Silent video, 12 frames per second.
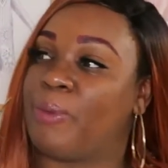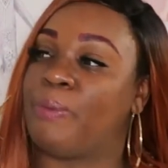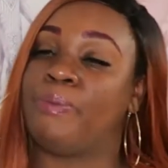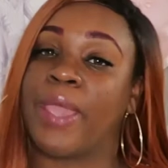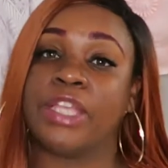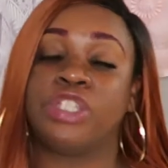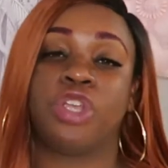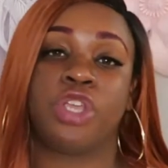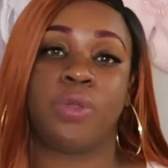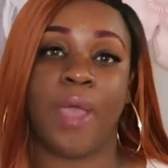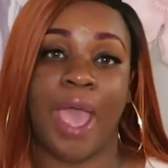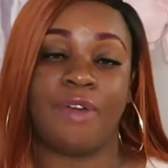Make sure
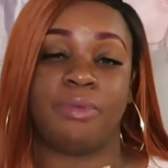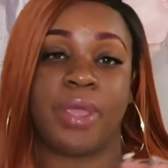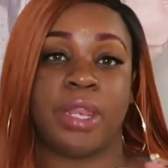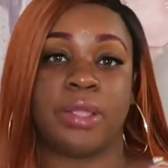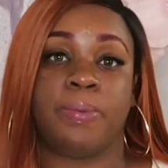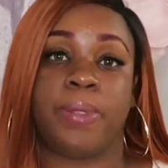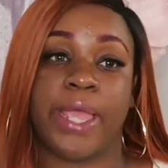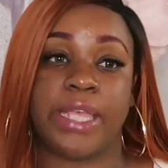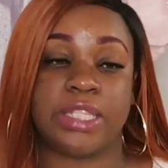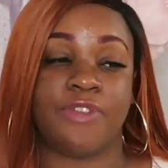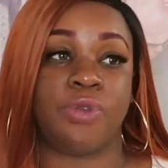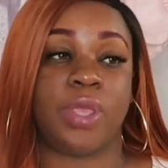you have them in a
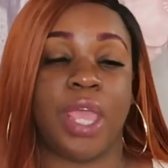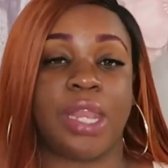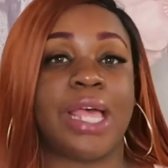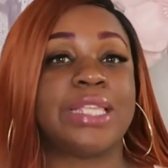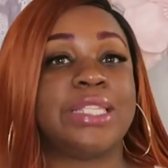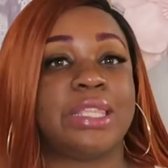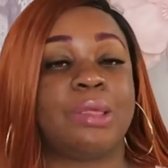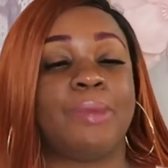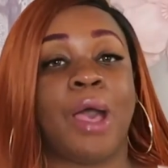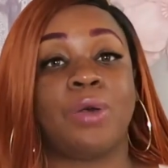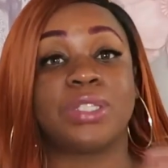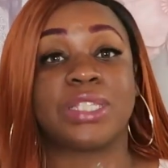place, if you cannot sit them
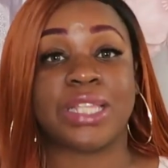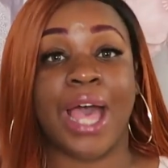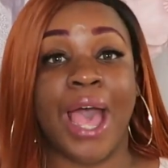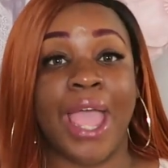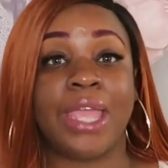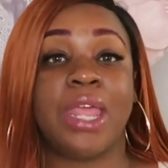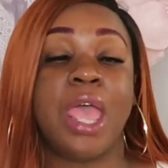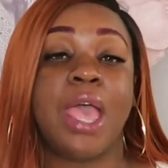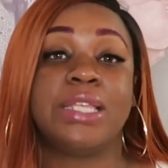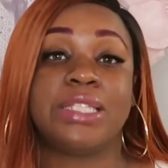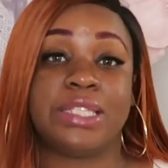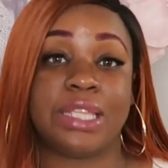outside,
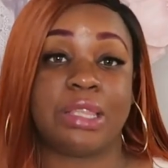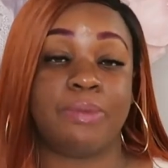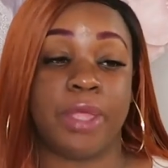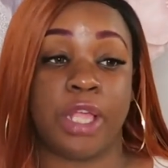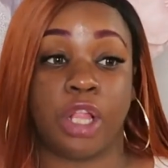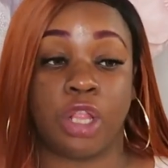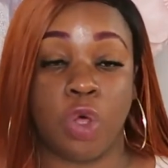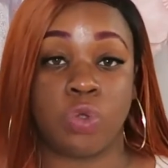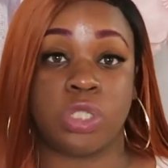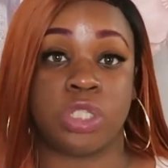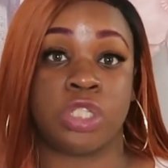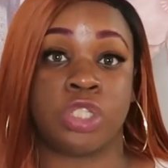sit them
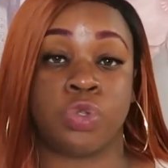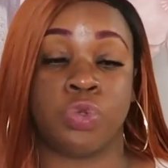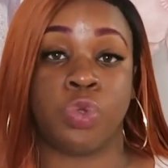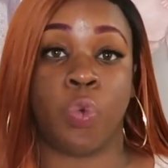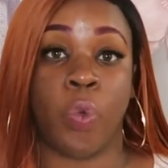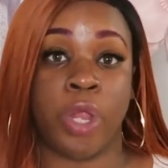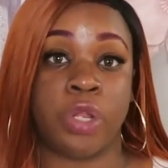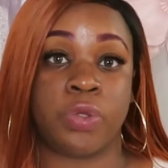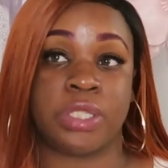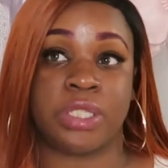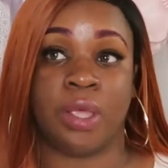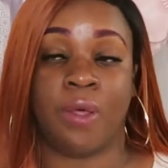closest to the
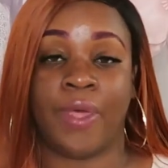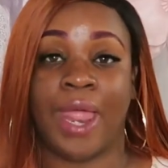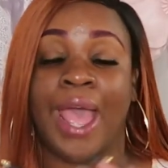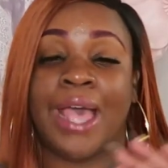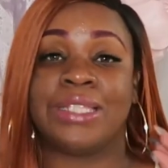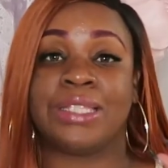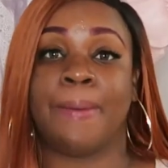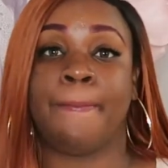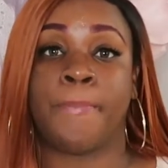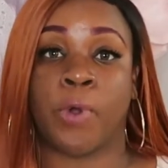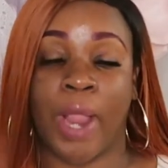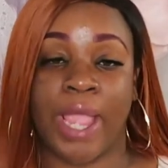windowsill that has
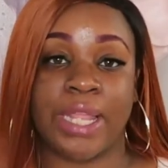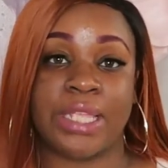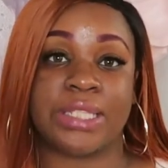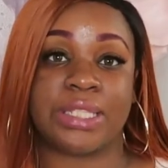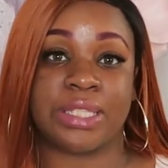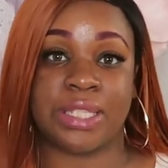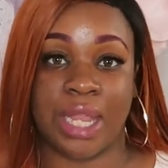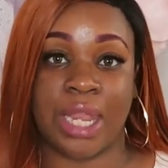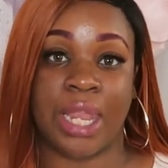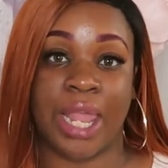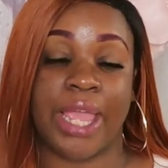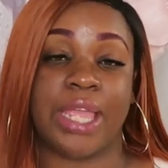the brightest
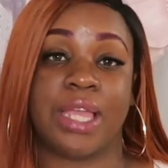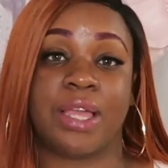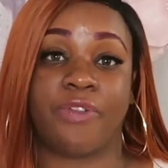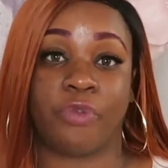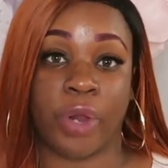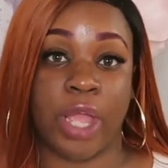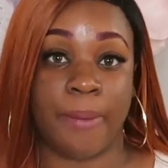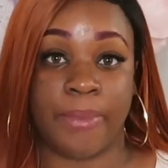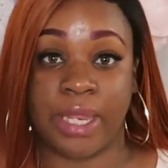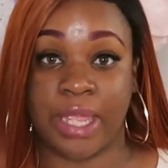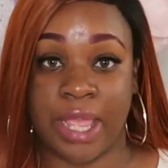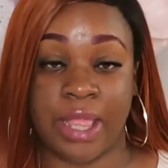sunlight for
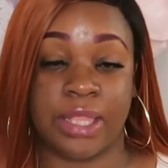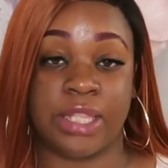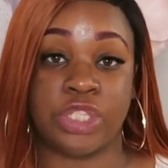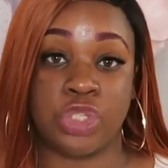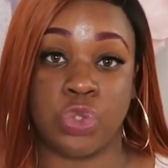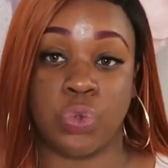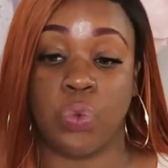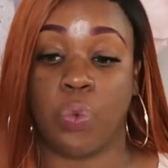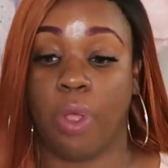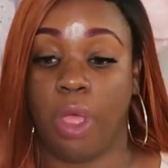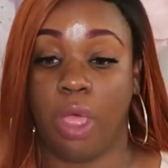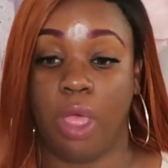coming into